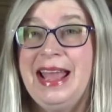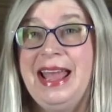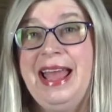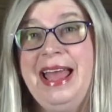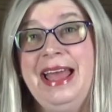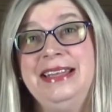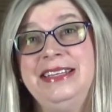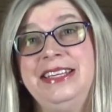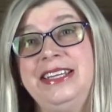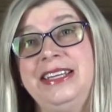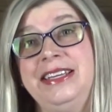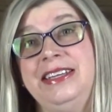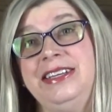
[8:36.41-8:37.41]

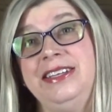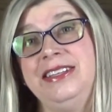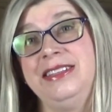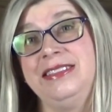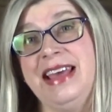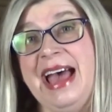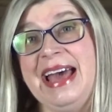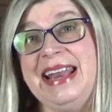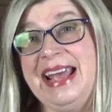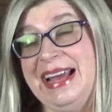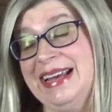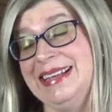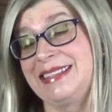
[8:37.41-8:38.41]
and that
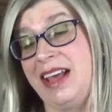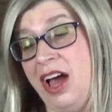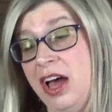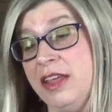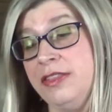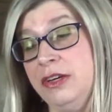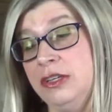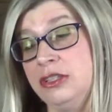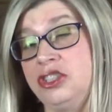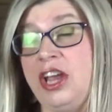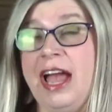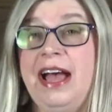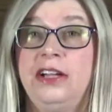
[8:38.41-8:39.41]
has other
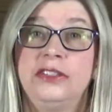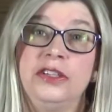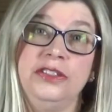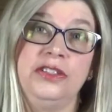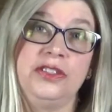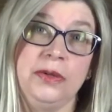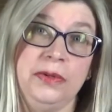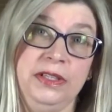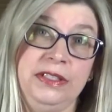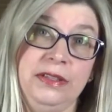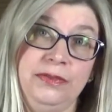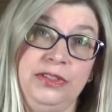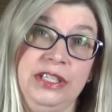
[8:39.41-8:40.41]
childhood
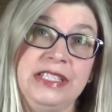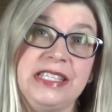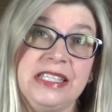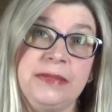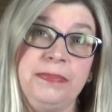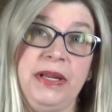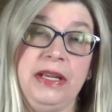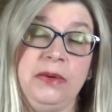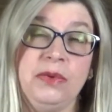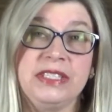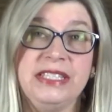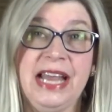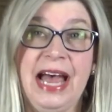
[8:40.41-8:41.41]
stories of Jesus, but it
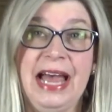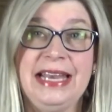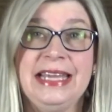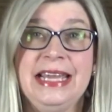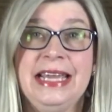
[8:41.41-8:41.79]
was not